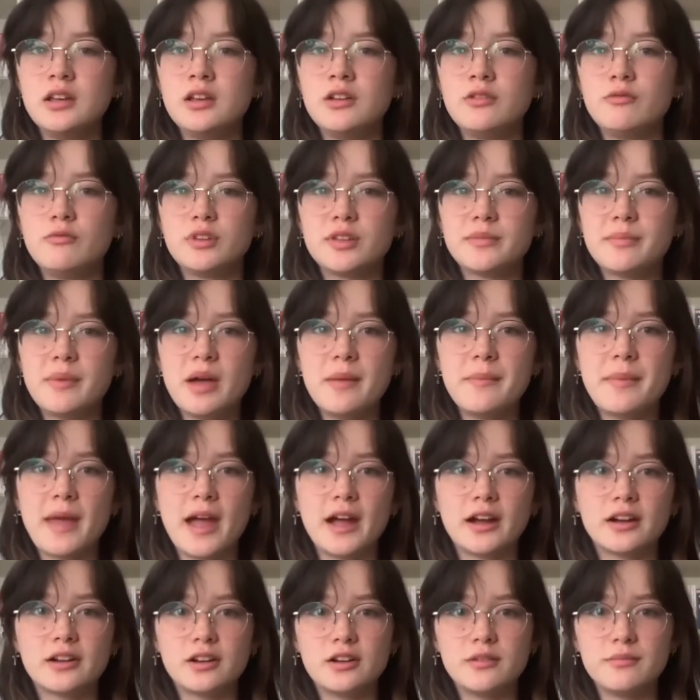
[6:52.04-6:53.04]
With my
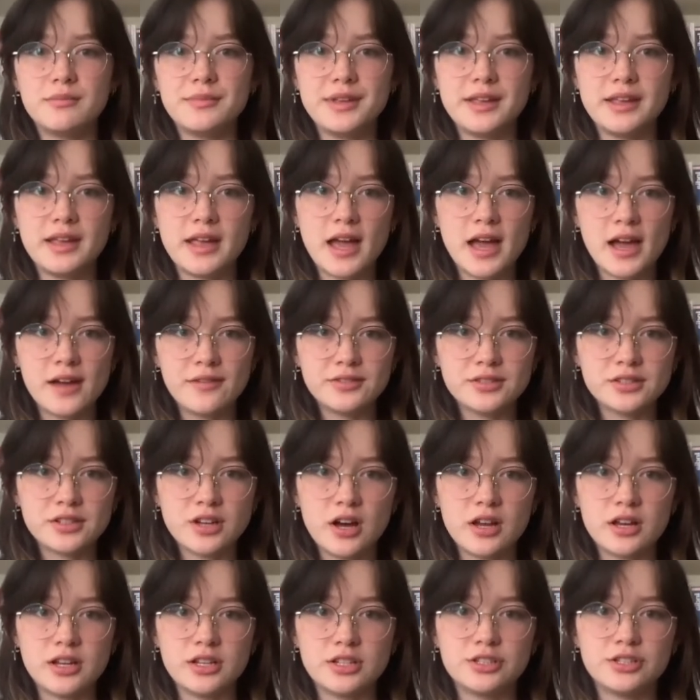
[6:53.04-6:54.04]
background being half
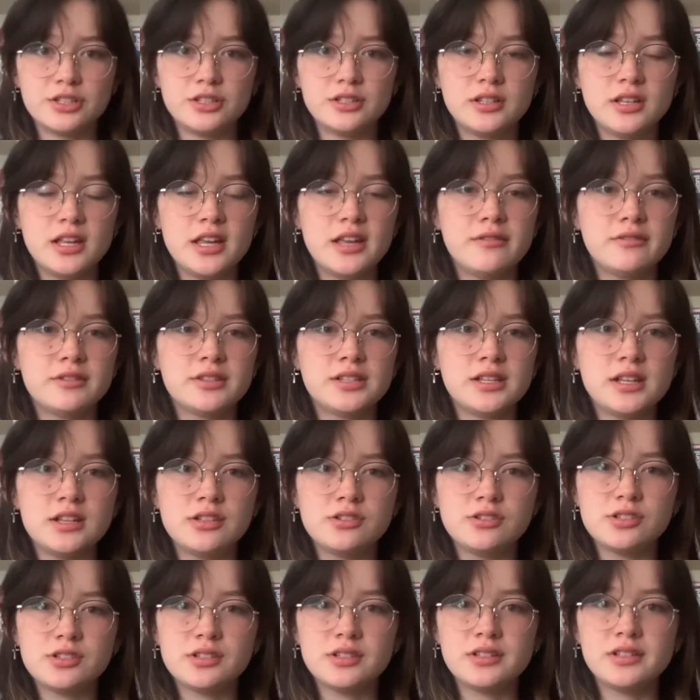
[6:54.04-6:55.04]
Scottish, it was
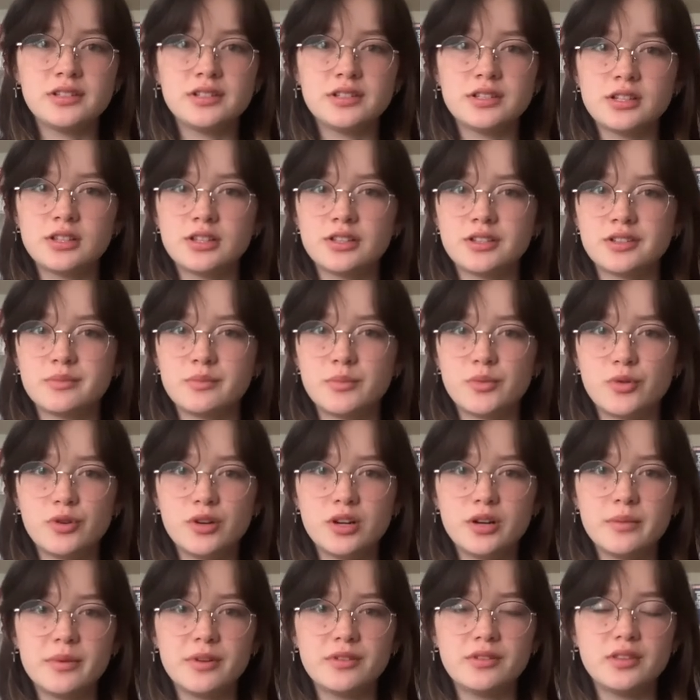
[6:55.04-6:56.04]
interesting to learn more
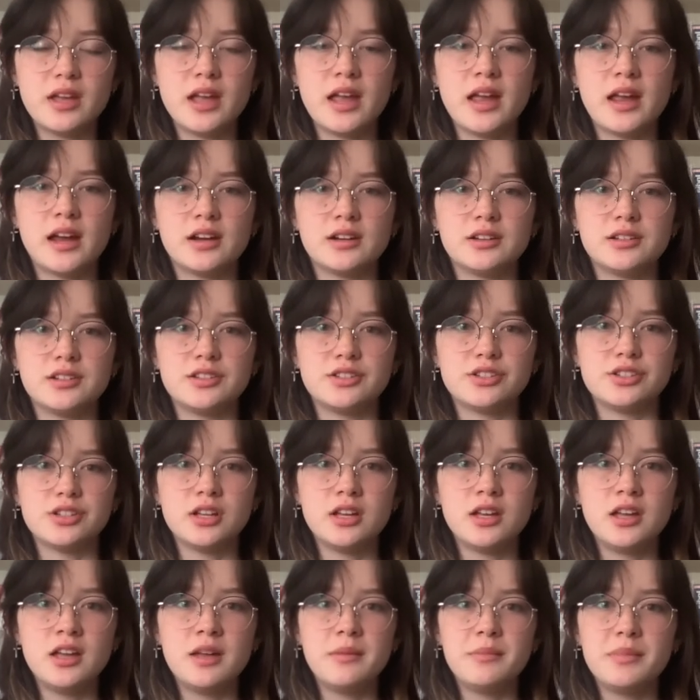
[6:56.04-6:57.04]
about the heritage
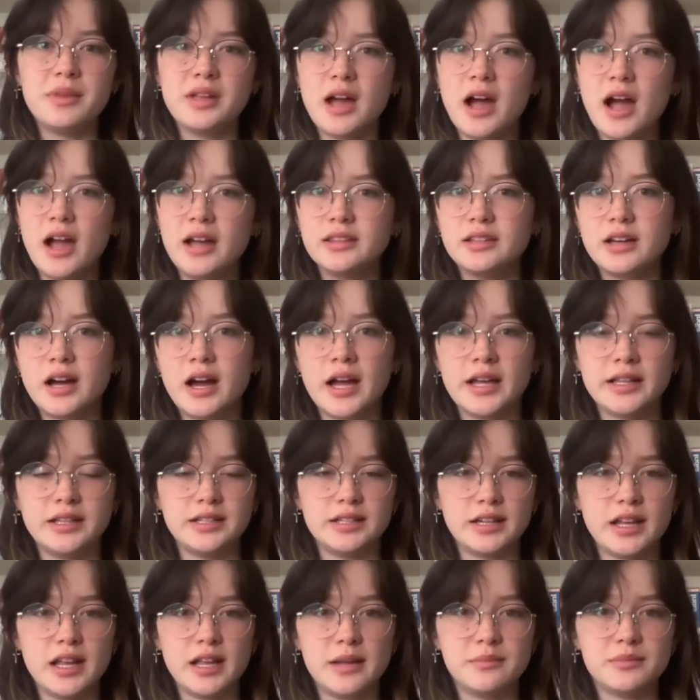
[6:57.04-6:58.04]
behind the
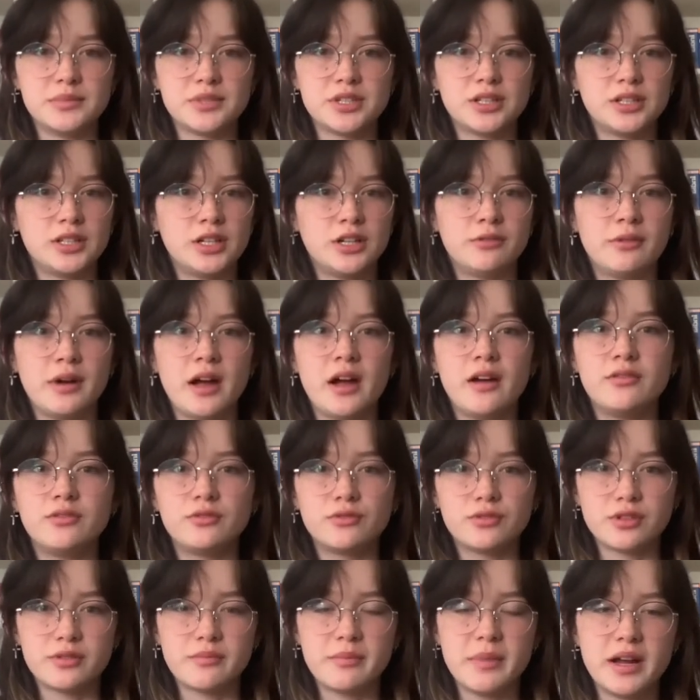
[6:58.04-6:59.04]
Highland Games around
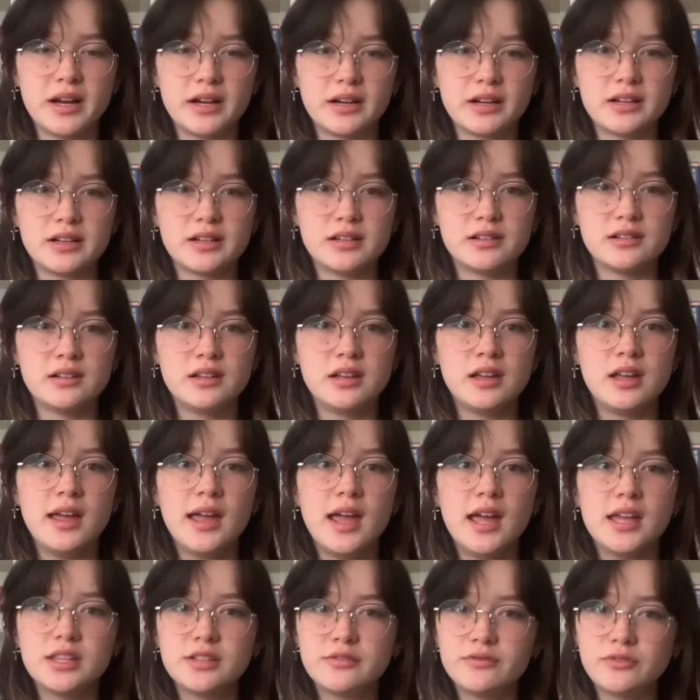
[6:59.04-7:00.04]
North America
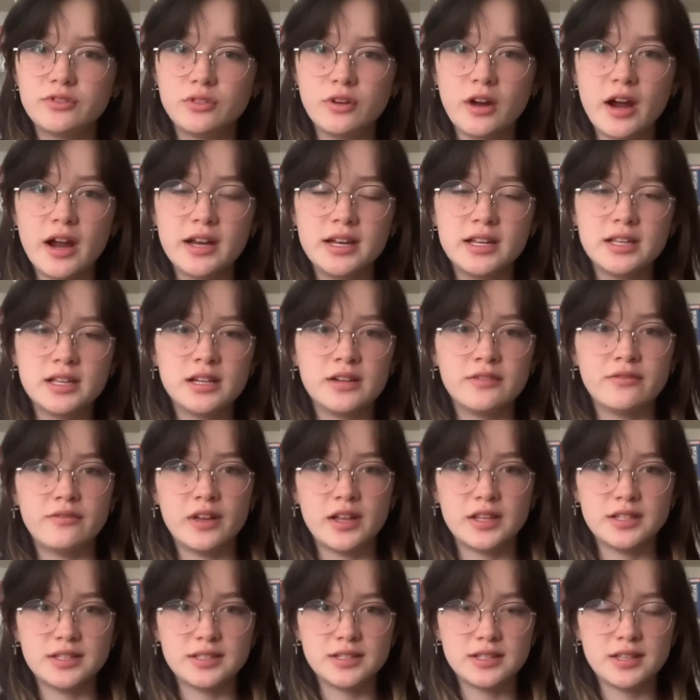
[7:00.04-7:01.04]
and the variety of
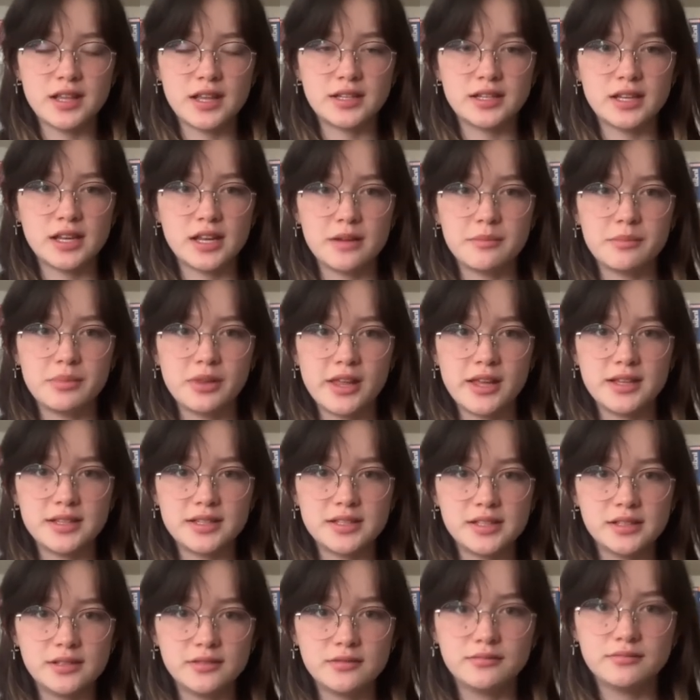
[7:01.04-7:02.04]
events that take
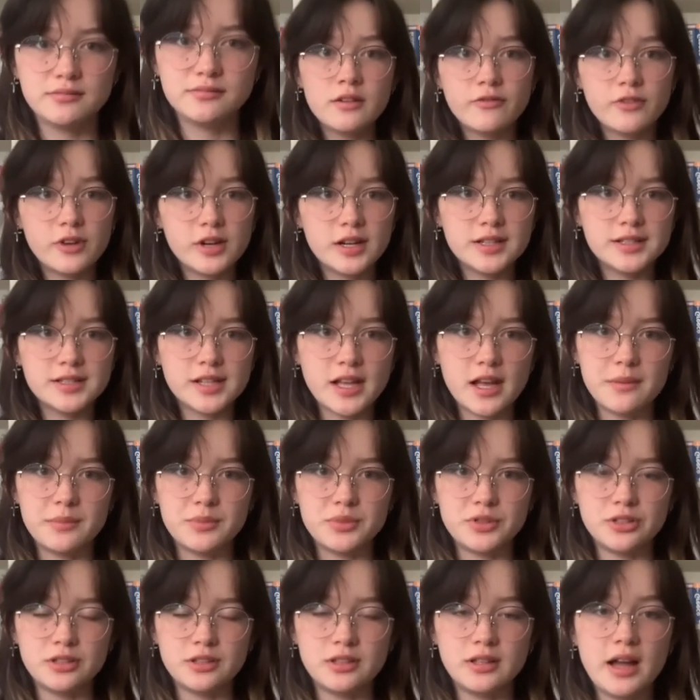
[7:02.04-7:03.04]
place. For
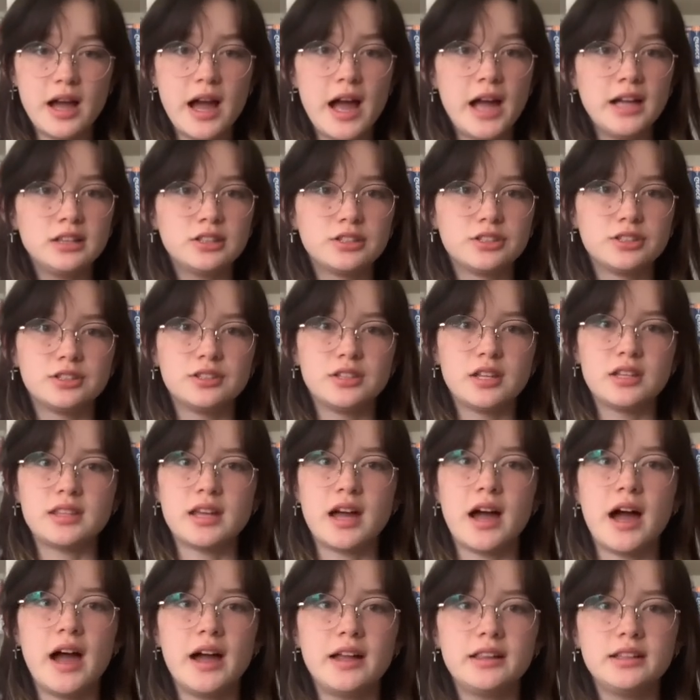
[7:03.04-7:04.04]
example, I learned that the
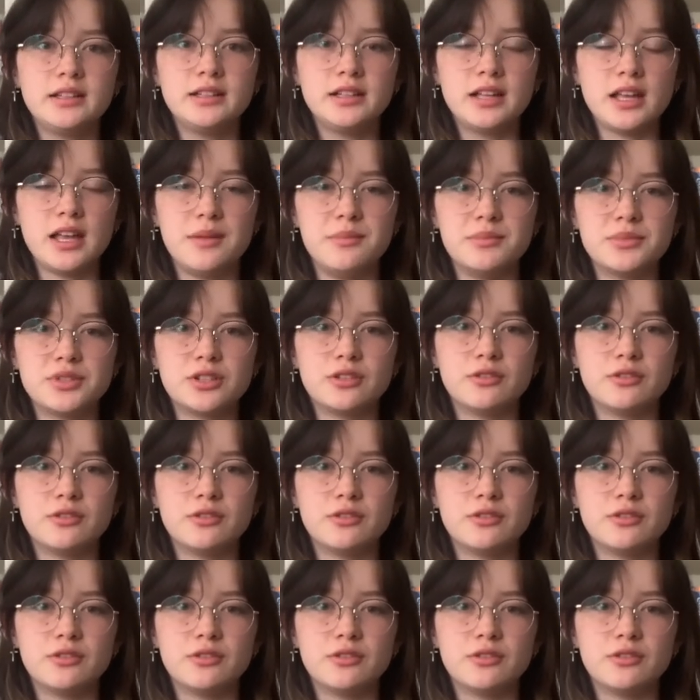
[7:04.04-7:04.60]
Highland Games